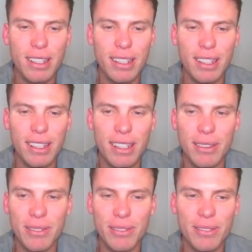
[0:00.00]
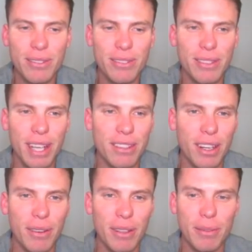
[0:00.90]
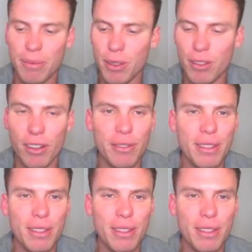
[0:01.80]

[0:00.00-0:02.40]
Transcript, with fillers: Um, yeah, sorry, I'm going to move on from this